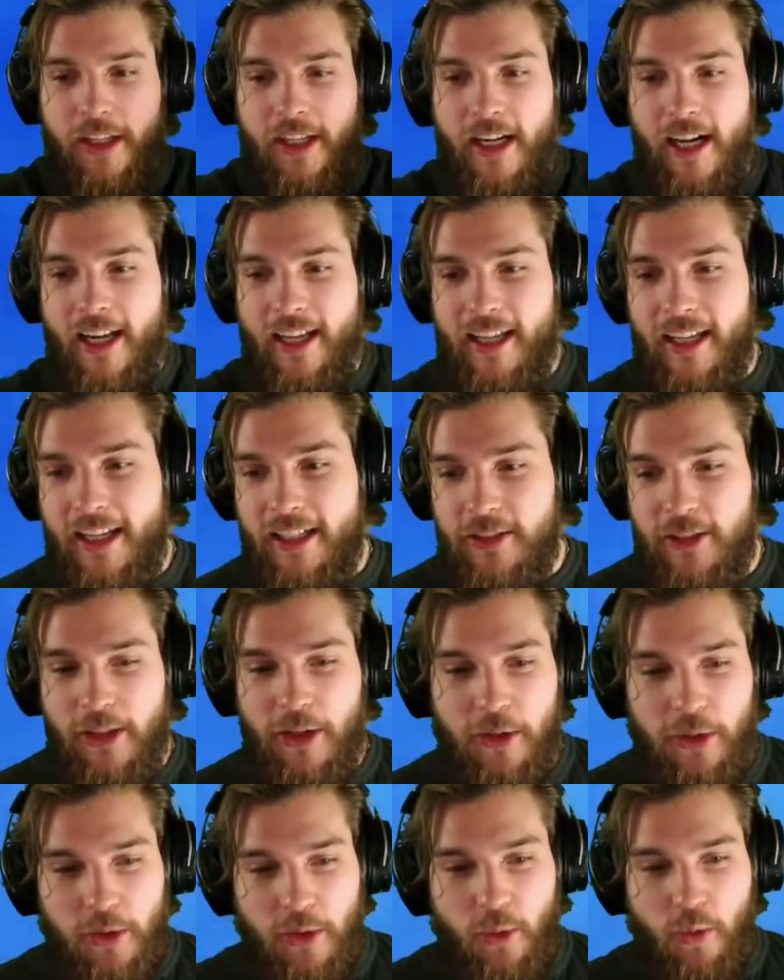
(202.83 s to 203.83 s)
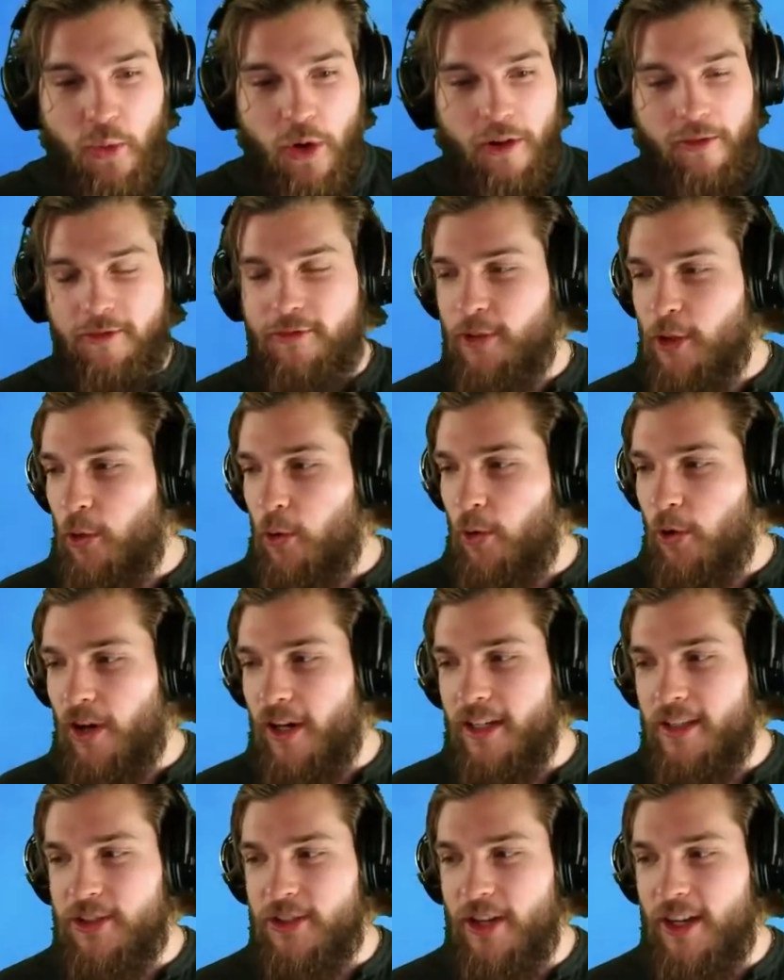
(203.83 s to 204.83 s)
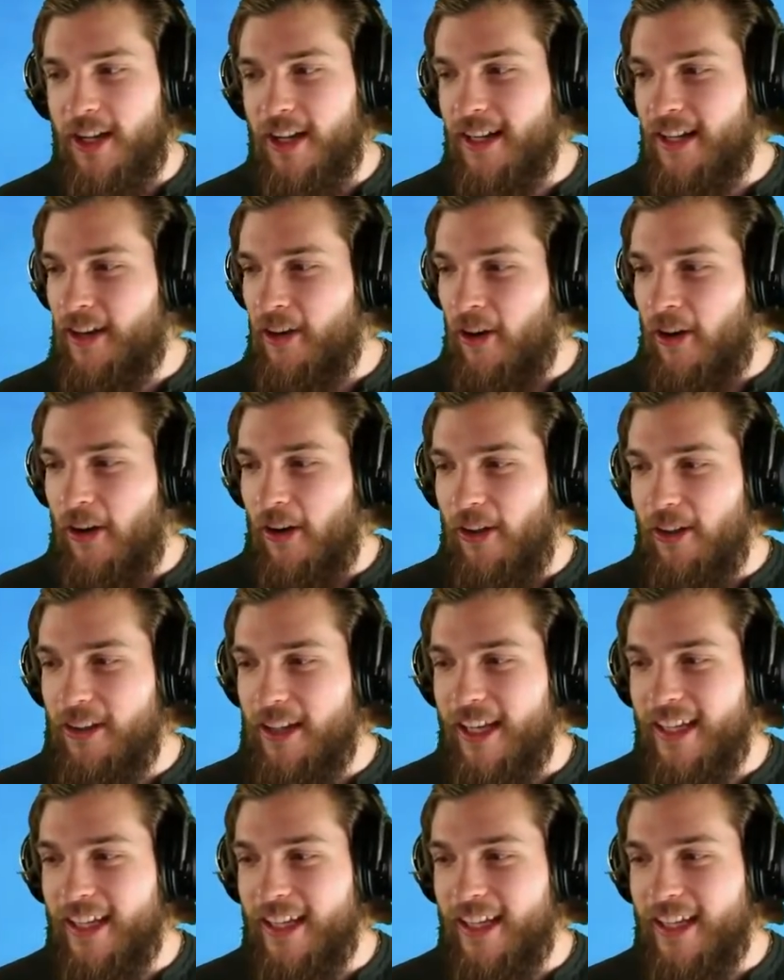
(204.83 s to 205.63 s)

and I can't tell you what floor it's on at all.